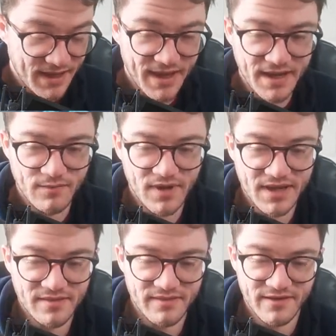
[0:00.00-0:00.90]
Anyway,
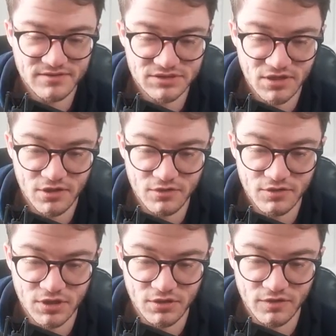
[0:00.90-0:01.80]
there is the code
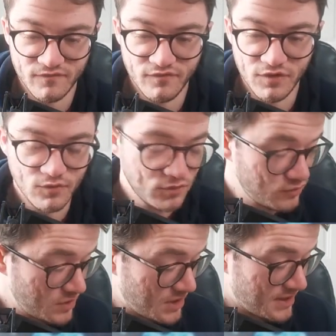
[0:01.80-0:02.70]
card for you all.